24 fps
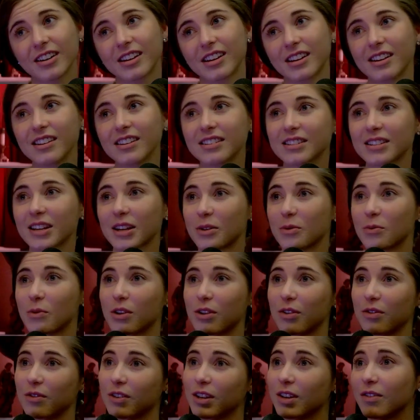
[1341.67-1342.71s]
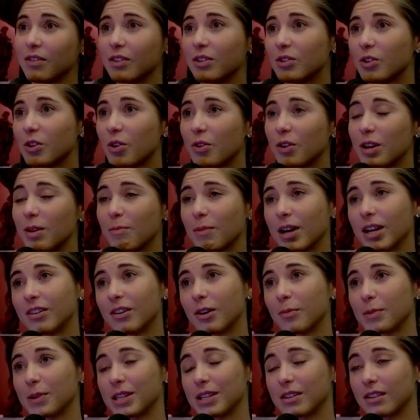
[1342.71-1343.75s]
He said if, even though he might
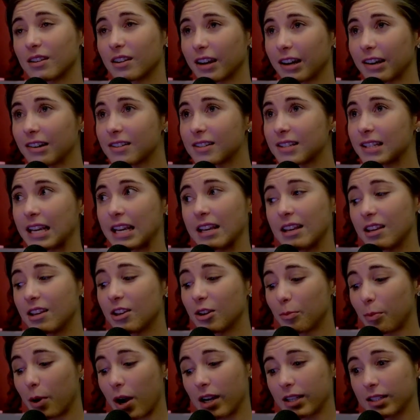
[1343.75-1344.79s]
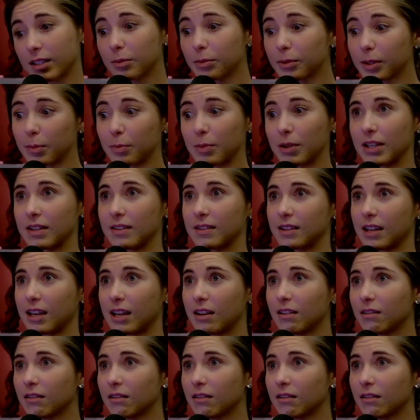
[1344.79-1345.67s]
not be declared a saint, he could possibly be a saint.